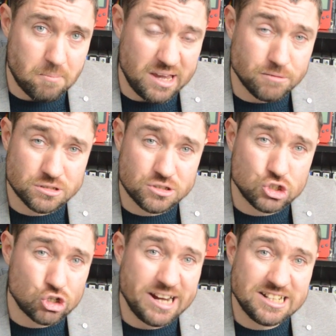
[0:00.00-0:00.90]
It was
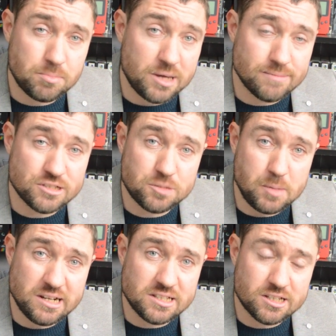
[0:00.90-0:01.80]
great to be able to
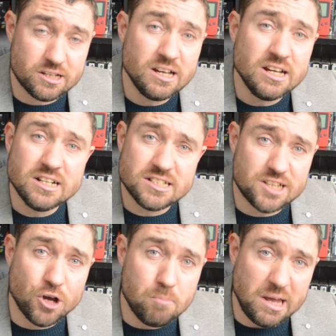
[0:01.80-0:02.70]
speak to
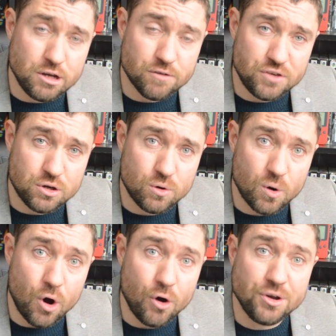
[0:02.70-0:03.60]
so many of you
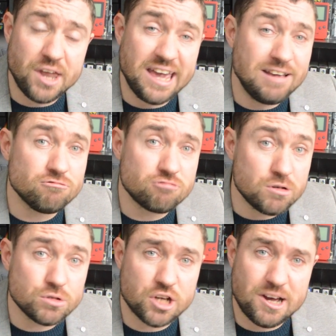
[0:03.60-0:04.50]
on a
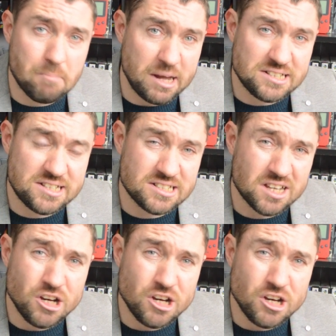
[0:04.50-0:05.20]
real-time basis